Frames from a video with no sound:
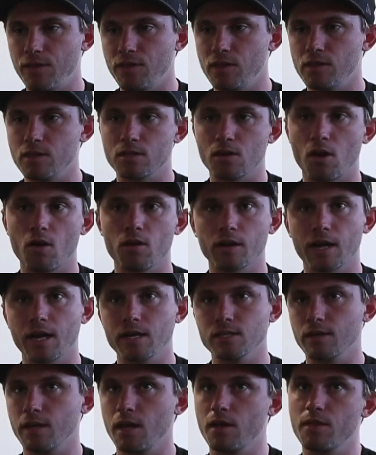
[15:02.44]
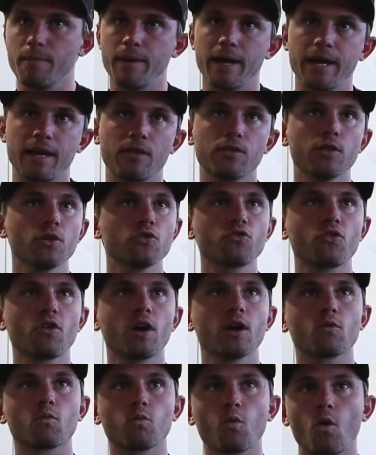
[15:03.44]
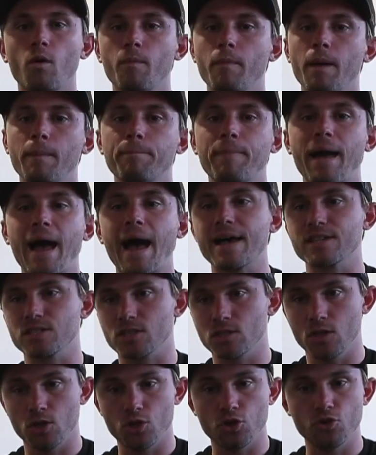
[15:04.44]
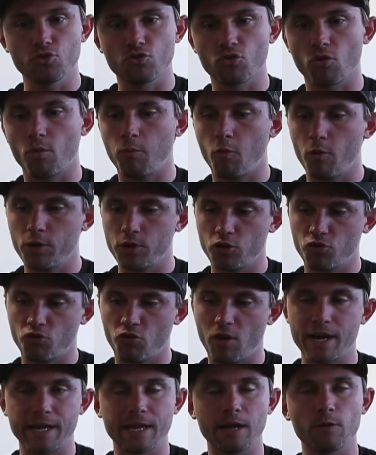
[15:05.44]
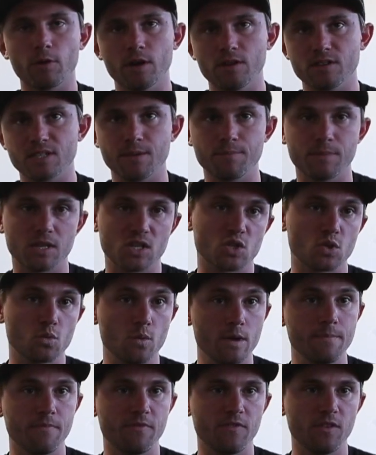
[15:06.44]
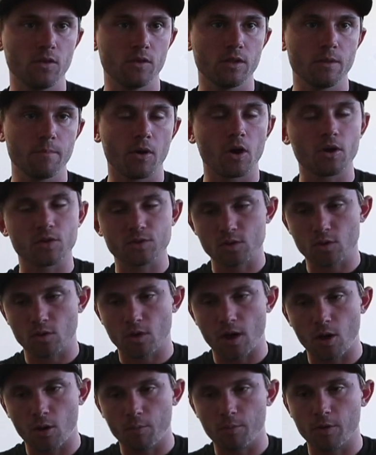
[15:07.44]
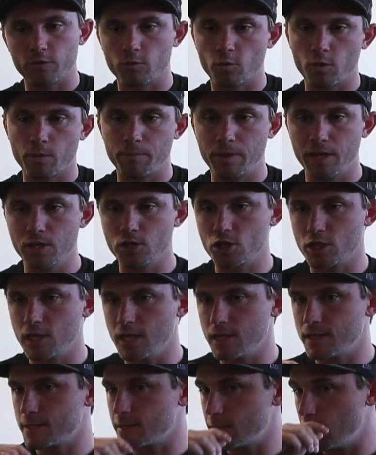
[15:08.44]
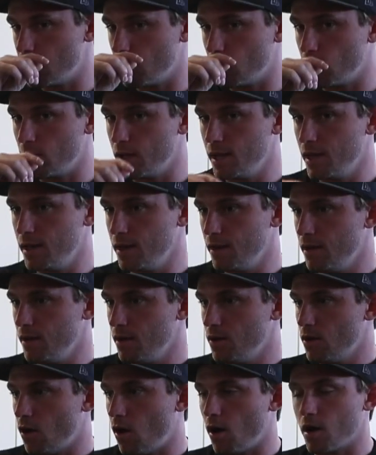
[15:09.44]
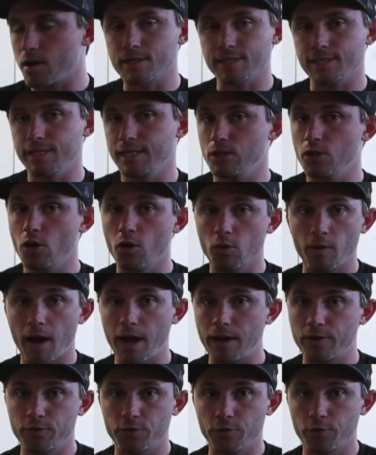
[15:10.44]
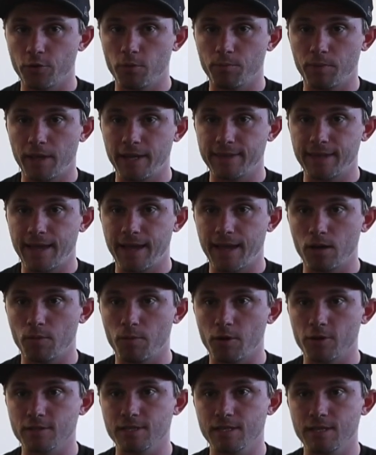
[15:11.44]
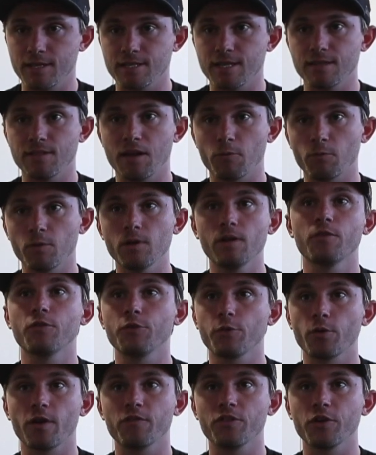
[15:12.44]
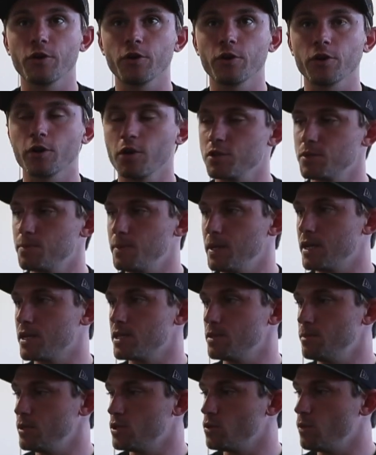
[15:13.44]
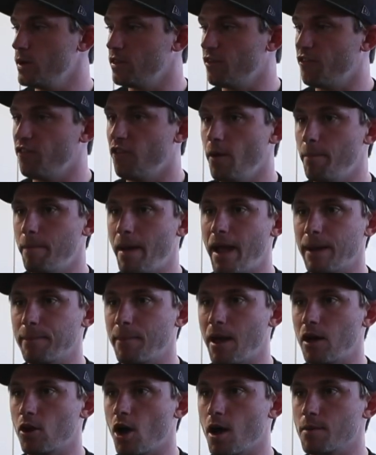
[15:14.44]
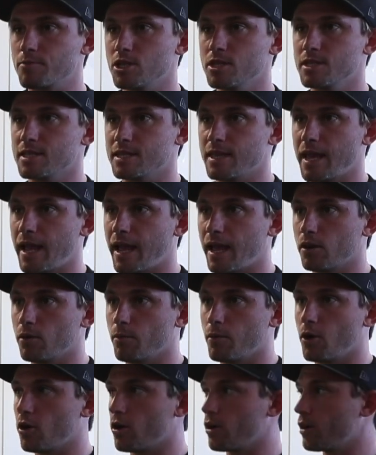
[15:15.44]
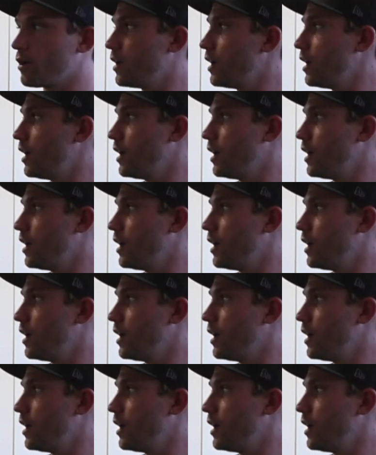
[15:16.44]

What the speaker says: and then the taller guys that get on the bike and they're trying to roll them up past the neutral point to try to get rid of some of the sweep feel in the bars so their elbows weren't pinched in. So honestly, no rider in the group liked the handlebars, and they said that really threw off the ergos because between the foot peg mount options and the handlebar,